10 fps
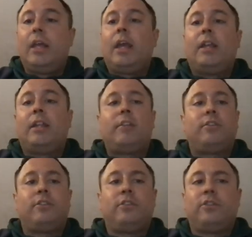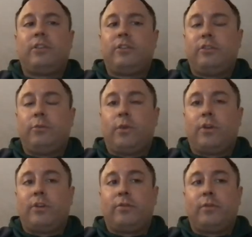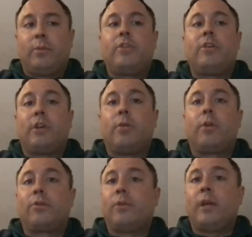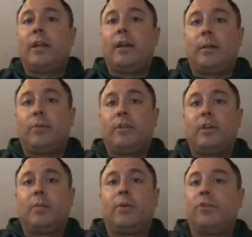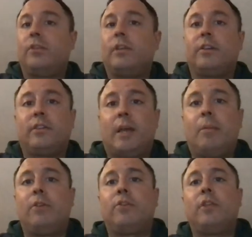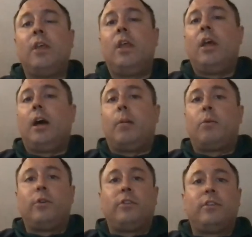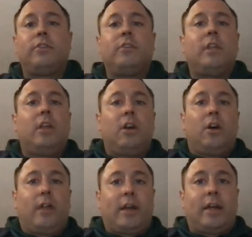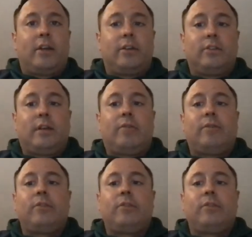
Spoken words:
And that just doesn't work just for material, it works for any items that you're posting, assignments, quizzes, all that kind of good stuff.